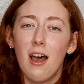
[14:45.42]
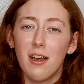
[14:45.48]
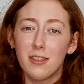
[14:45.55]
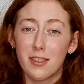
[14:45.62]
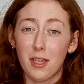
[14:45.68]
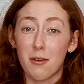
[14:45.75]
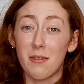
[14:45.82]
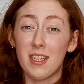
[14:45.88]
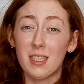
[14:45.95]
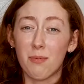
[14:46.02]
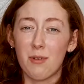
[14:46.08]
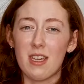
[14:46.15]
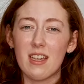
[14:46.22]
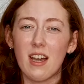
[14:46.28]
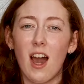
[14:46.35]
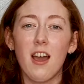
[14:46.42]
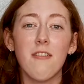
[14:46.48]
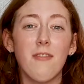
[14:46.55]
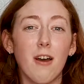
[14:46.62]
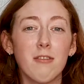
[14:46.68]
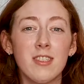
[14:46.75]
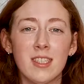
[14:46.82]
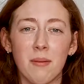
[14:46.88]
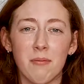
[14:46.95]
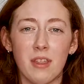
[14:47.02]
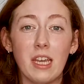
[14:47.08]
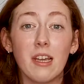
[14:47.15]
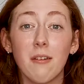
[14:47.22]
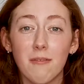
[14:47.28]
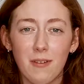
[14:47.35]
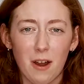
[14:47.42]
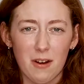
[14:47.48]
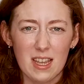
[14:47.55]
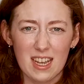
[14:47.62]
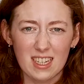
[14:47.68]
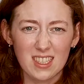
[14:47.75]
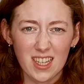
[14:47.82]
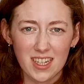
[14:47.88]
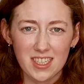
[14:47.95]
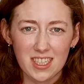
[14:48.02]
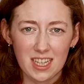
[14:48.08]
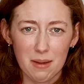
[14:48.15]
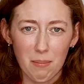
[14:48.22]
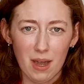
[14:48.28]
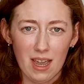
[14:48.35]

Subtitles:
So this week, I found something very exciting in my